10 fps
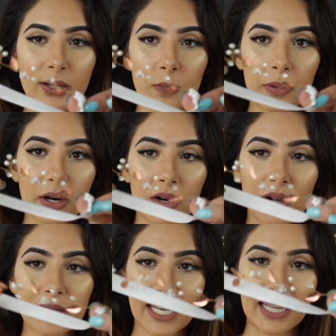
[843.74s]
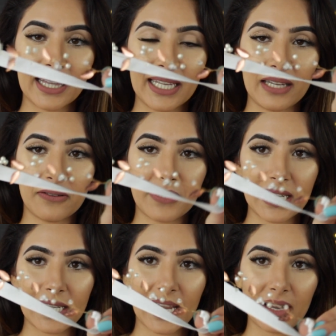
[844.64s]
little pearls, and leaf
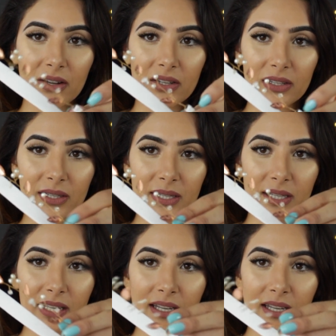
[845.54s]
details.